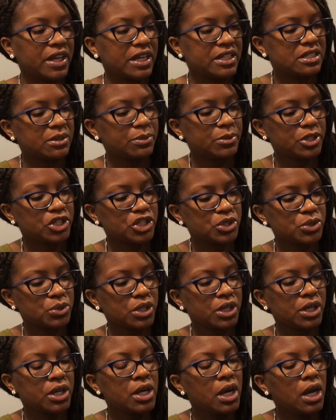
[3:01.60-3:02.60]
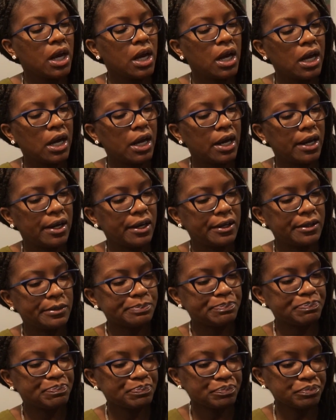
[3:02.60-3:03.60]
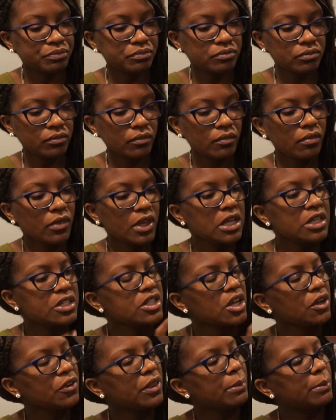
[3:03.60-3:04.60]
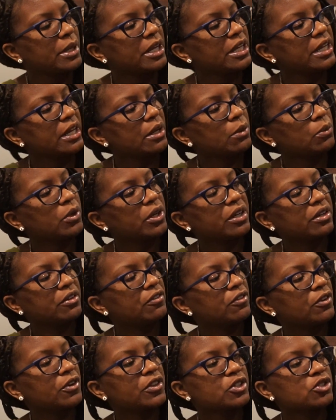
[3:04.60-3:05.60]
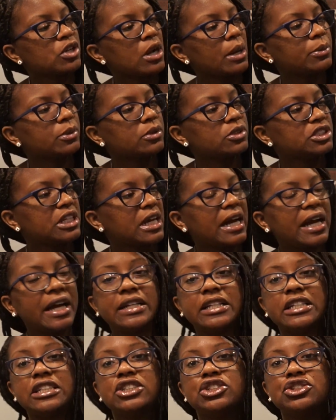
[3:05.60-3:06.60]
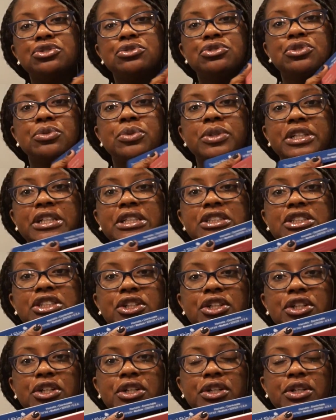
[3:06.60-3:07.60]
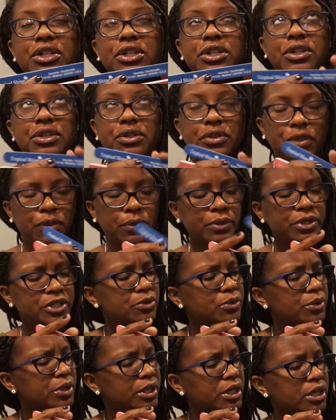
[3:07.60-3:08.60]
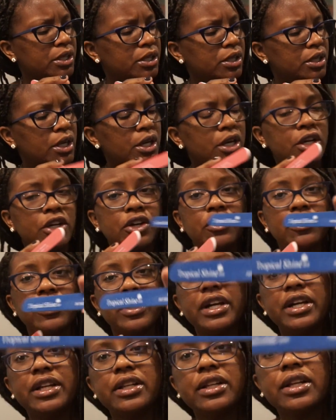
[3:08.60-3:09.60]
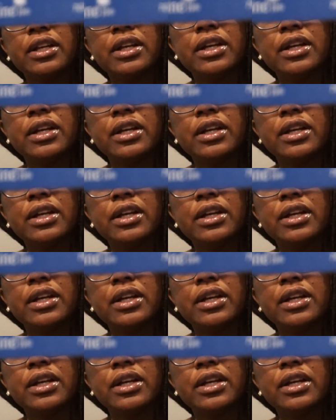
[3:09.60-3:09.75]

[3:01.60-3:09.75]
that to be sure. So the medium one for the Tropical Shine is 220 to 320 grit,